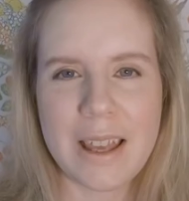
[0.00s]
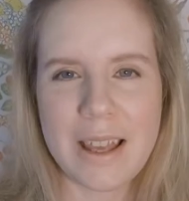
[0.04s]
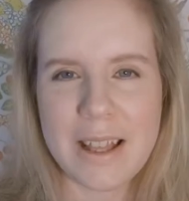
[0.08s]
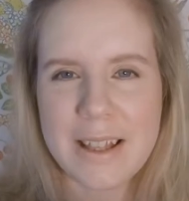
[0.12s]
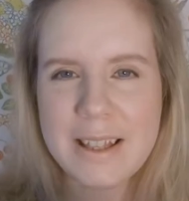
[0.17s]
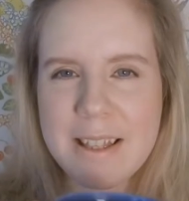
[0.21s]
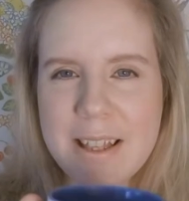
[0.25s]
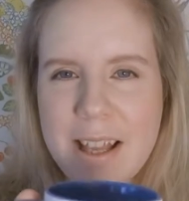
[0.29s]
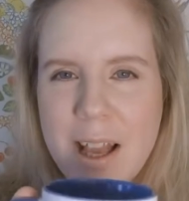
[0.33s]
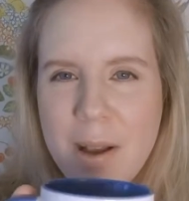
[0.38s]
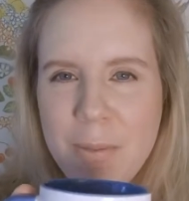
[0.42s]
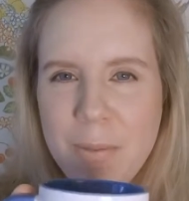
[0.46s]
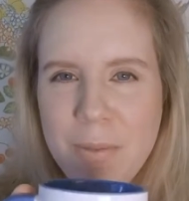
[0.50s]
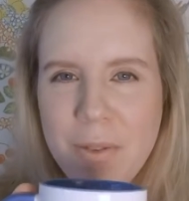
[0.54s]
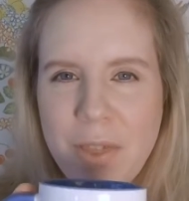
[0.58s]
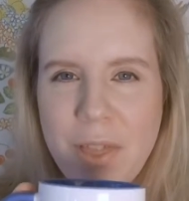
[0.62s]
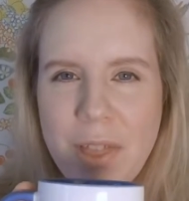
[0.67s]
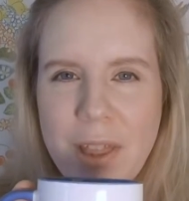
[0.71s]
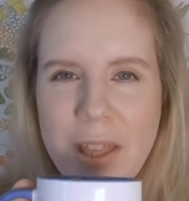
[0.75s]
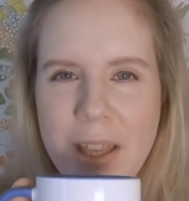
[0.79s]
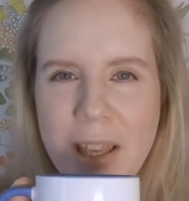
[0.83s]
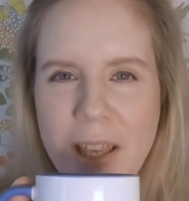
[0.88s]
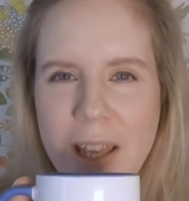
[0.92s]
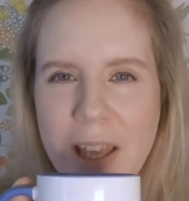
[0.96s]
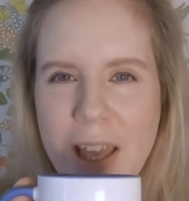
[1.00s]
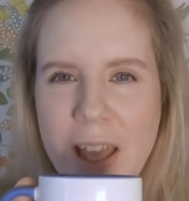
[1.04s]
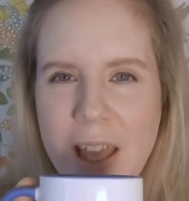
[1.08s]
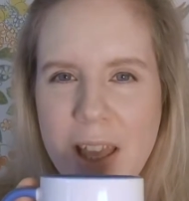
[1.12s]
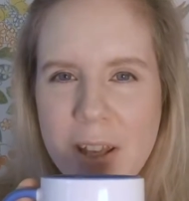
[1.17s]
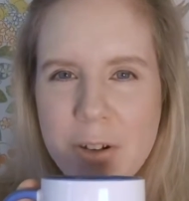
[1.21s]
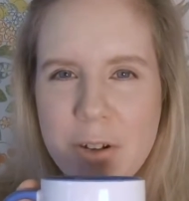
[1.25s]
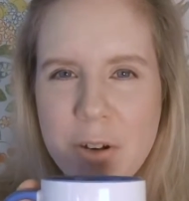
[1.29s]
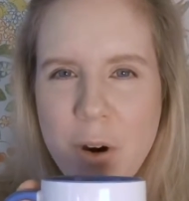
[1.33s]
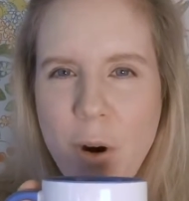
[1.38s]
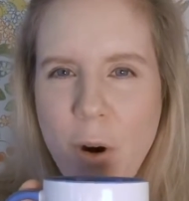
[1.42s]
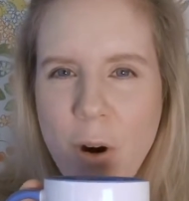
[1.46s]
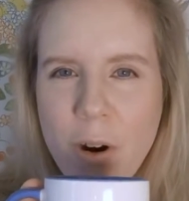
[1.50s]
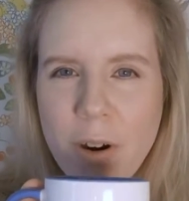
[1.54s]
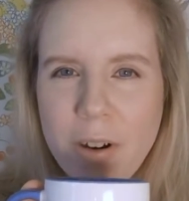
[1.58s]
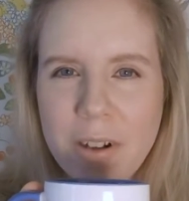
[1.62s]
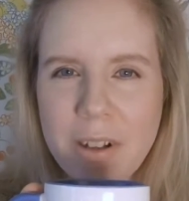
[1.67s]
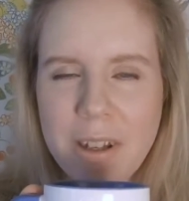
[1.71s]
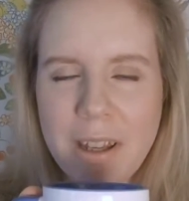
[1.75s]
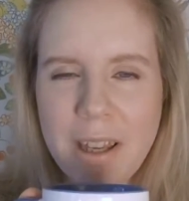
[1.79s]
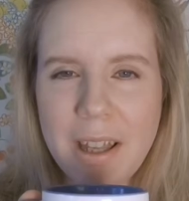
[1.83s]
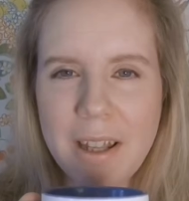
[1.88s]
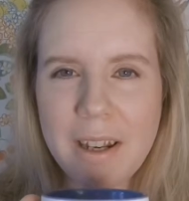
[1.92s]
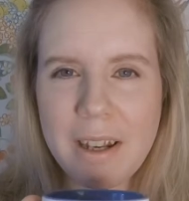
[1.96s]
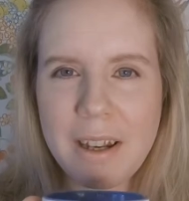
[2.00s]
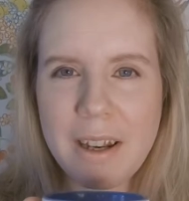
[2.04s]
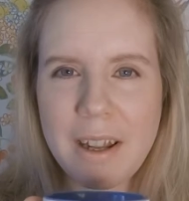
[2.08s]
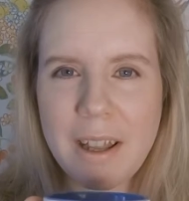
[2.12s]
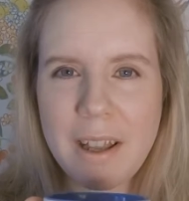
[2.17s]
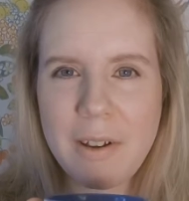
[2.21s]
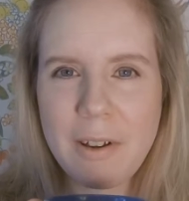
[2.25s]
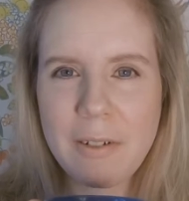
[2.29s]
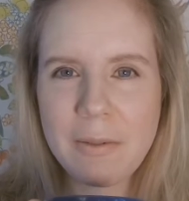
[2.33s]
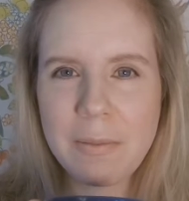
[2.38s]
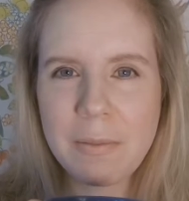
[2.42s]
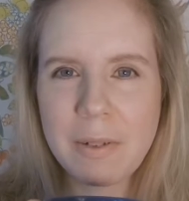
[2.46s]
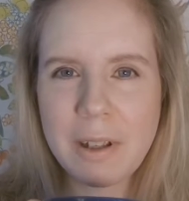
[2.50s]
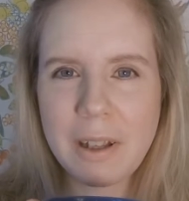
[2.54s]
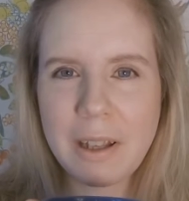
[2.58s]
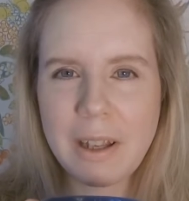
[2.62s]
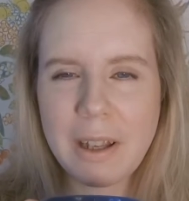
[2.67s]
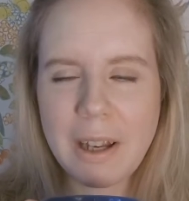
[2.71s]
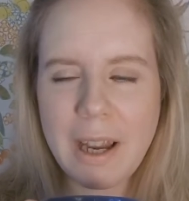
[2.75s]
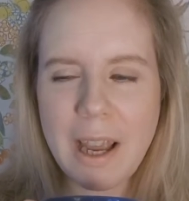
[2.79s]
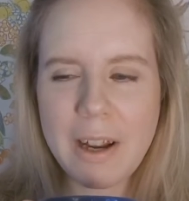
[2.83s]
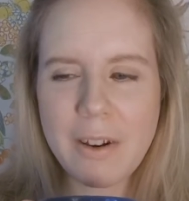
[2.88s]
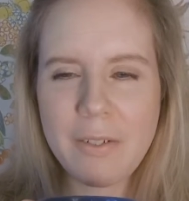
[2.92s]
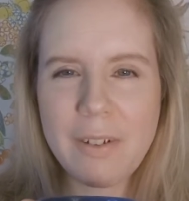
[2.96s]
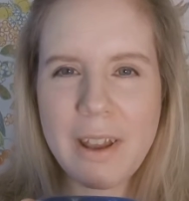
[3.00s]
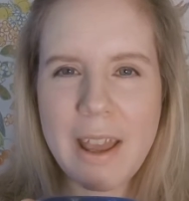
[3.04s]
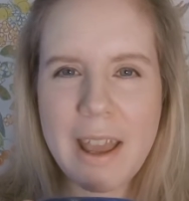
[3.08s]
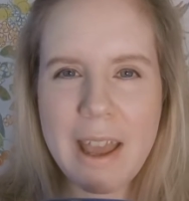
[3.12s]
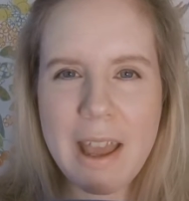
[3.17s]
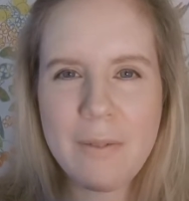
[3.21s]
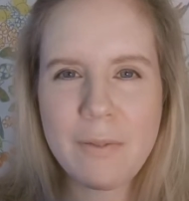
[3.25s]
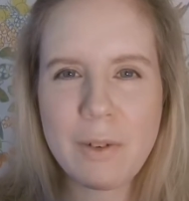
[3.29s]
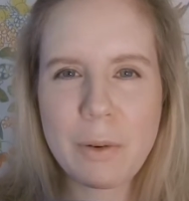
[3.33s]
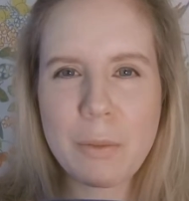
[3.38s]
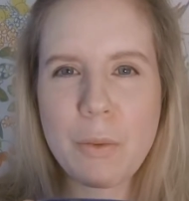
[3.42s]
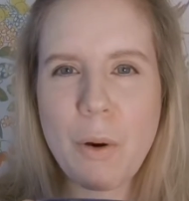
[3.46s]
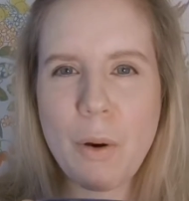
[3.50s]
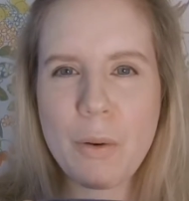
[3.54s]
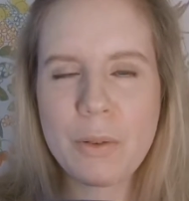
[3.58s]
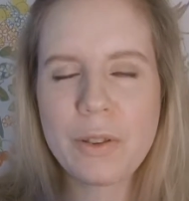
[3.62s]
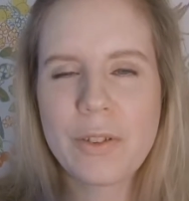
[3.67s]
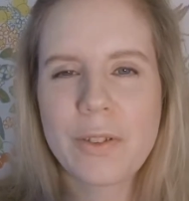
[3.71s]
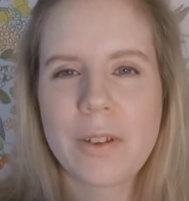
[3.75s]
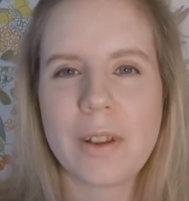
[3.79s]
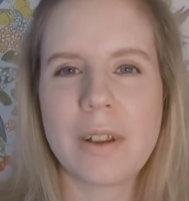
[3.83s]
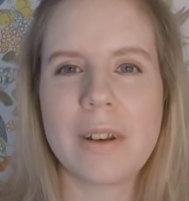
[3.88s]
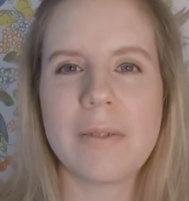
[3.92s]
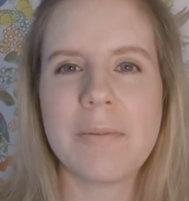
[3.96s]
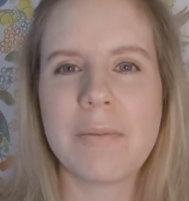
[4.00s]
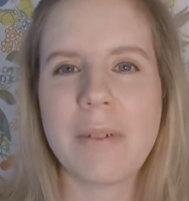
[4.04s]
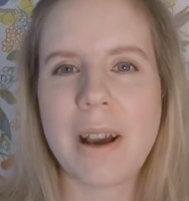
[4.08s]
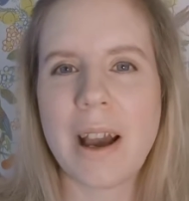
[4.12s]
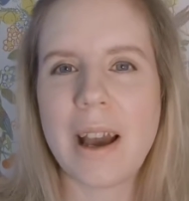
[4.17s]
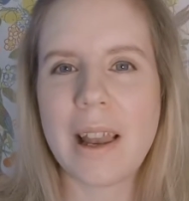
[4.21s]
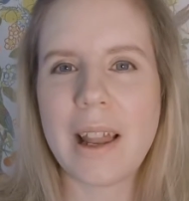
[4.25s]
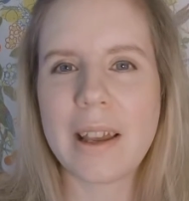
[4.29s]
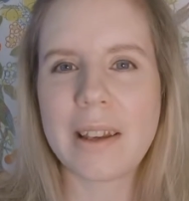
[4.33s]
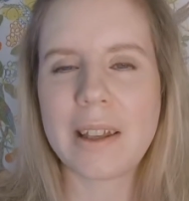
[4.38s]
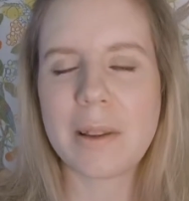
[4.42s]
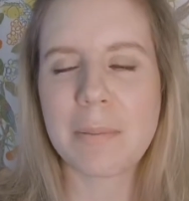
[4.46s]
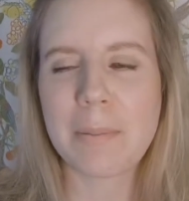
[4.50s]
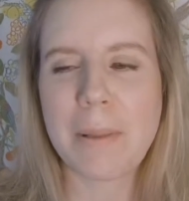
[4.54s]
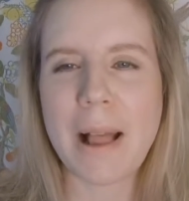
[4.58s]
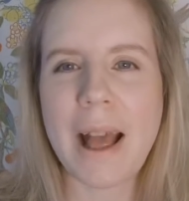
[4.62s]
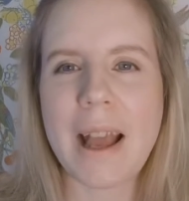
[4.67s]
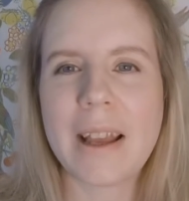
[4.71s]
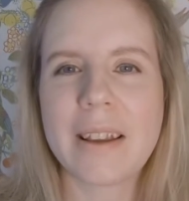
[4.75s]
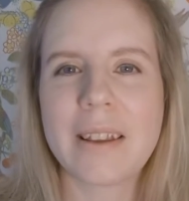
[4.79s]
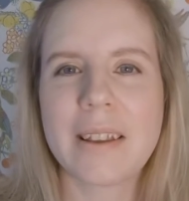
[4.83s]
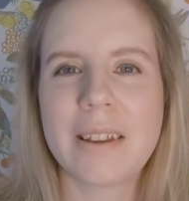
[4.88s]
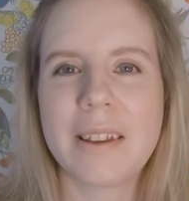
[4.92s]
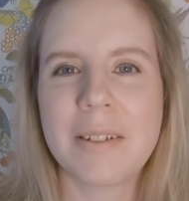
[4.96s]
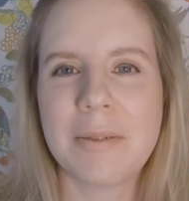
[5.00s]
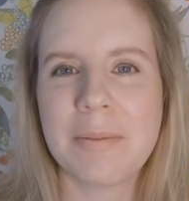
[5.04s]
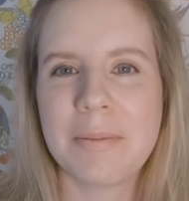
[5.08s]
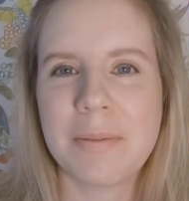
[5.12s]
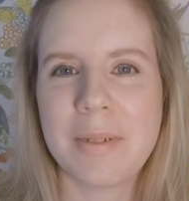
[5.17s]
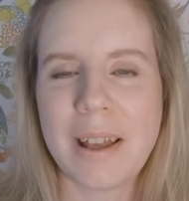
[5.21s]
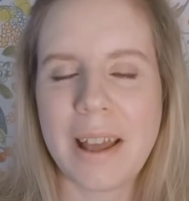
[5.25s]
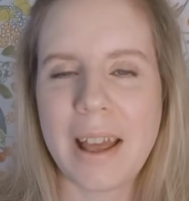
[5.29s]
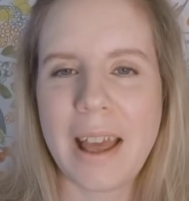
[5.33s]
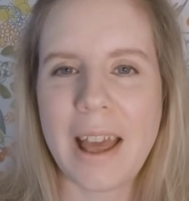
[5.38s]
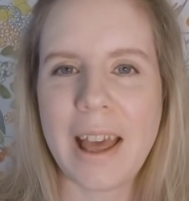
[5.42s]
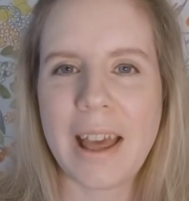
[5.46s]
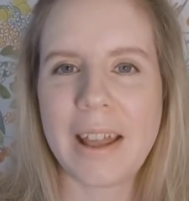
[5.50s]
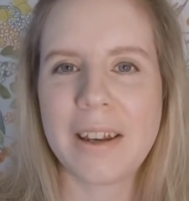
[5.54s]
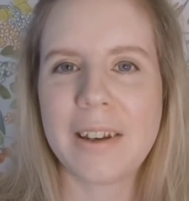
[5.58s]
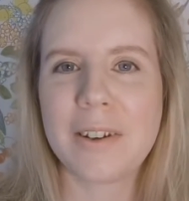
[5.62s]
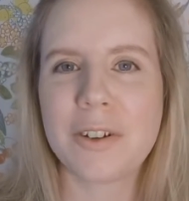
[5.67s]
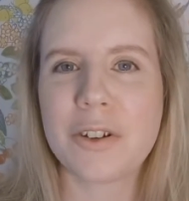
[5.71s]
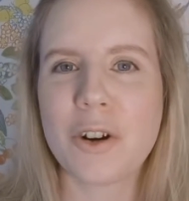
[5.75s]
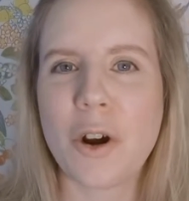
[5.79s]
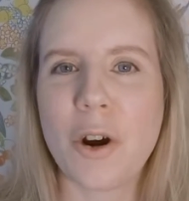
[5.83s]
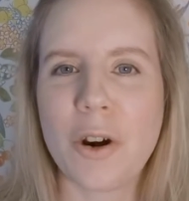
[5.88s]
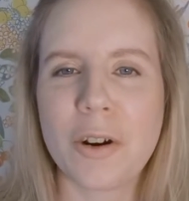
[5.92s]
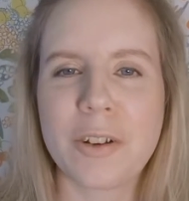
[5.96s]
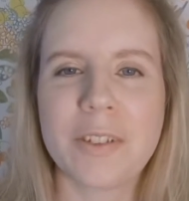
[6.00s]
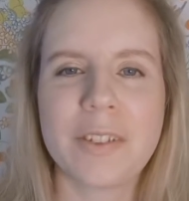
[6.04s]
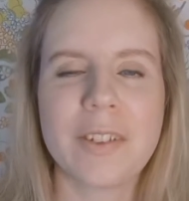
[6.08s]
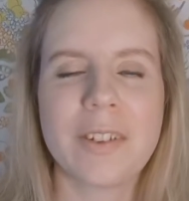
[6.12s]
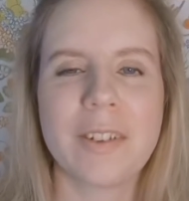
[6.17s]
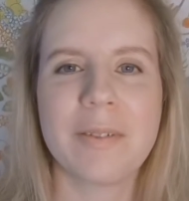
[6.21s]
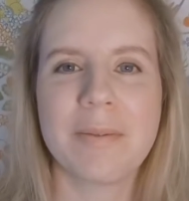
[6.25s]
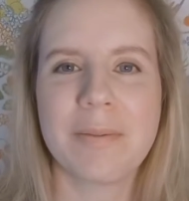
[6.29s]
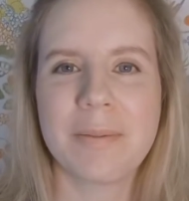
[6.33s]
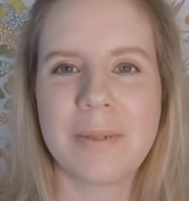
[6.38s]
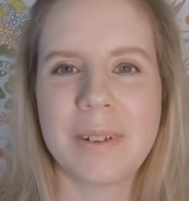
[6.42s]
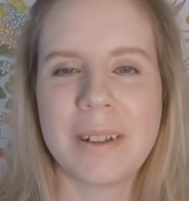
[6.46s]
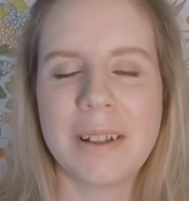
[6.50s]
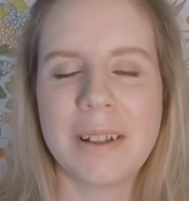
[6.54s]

It's something dark and kind of heavy roasted. I like it black and tart.